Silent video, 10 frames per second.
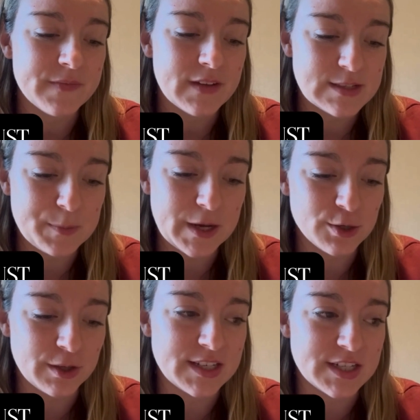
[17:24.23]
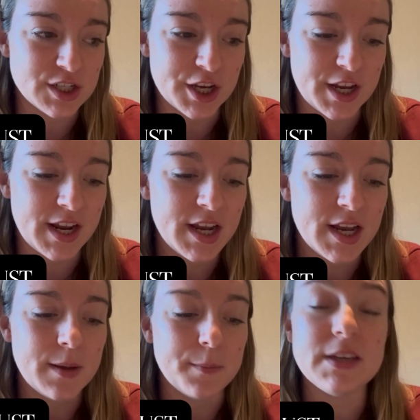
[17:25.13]
special edition
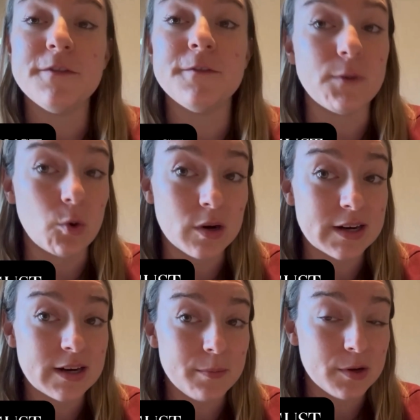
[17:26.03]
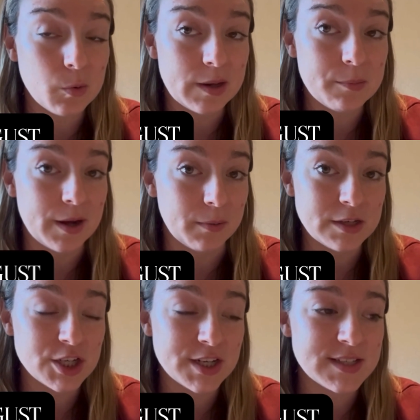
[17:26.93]
before book 1
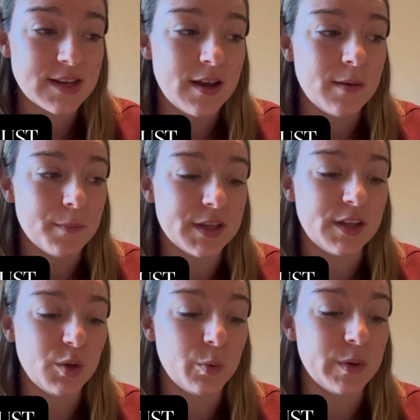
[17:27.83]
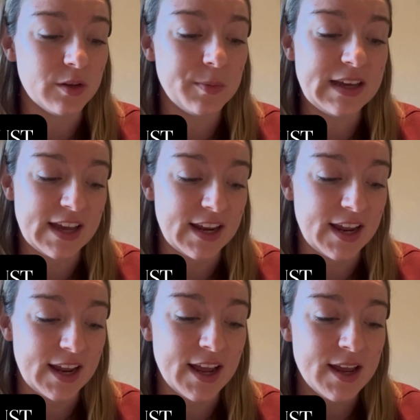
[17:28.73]
publishes, but you will be
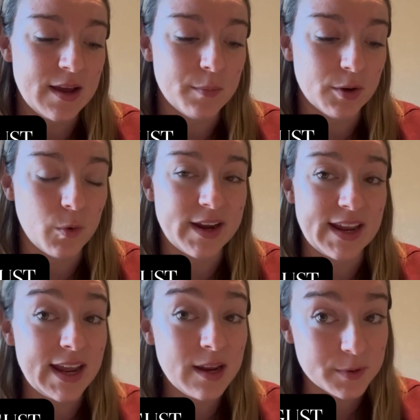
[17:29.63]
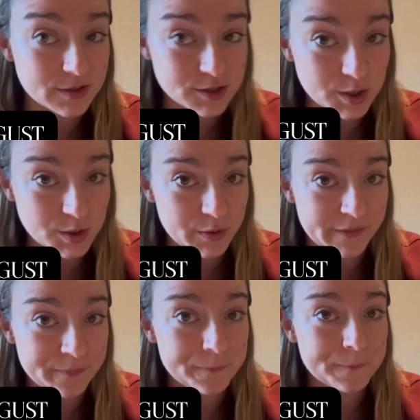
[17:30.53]
getting book 1 and book 2
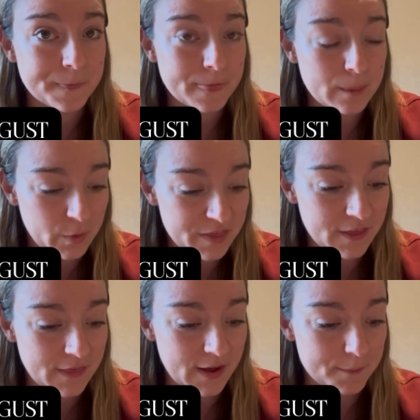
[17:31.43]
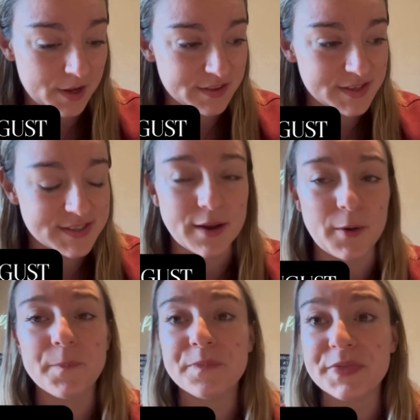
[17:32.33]
within that month.
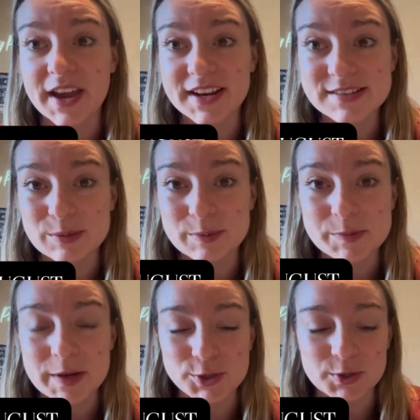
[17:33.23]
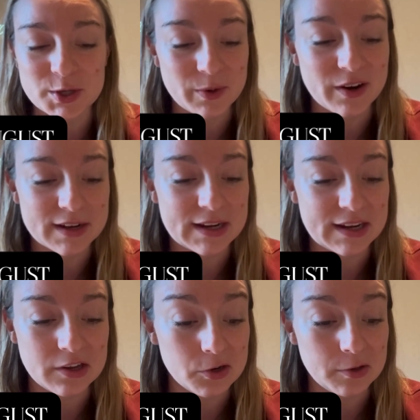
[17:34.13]
So that is super special. You are getting
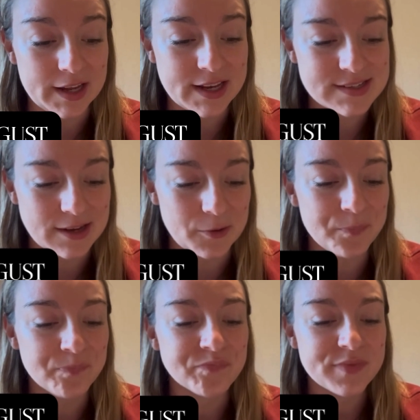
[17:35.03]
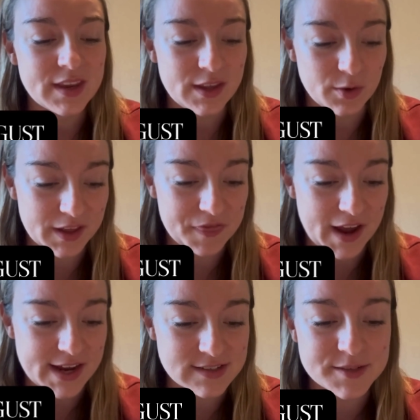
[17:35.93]
it early. So you'll get
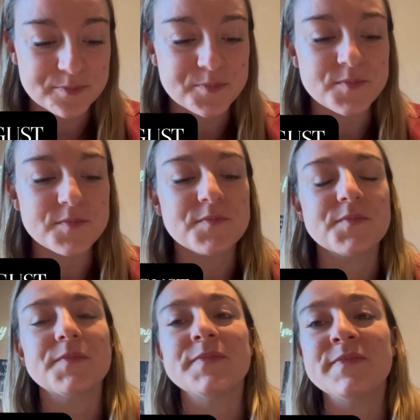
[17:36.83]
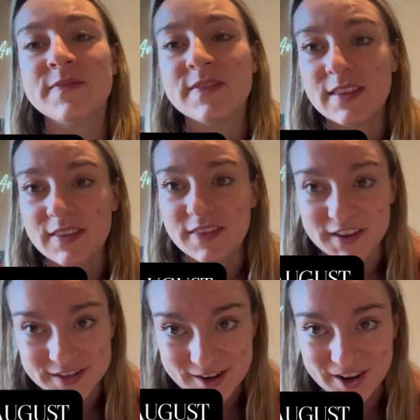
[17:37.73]
that.
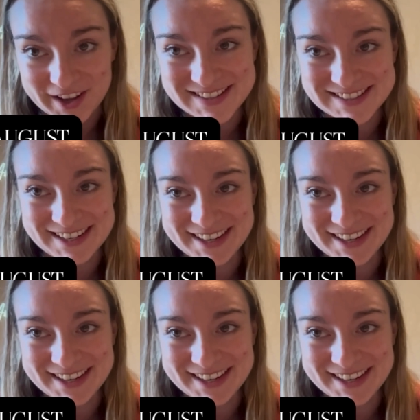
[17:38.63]
There's August.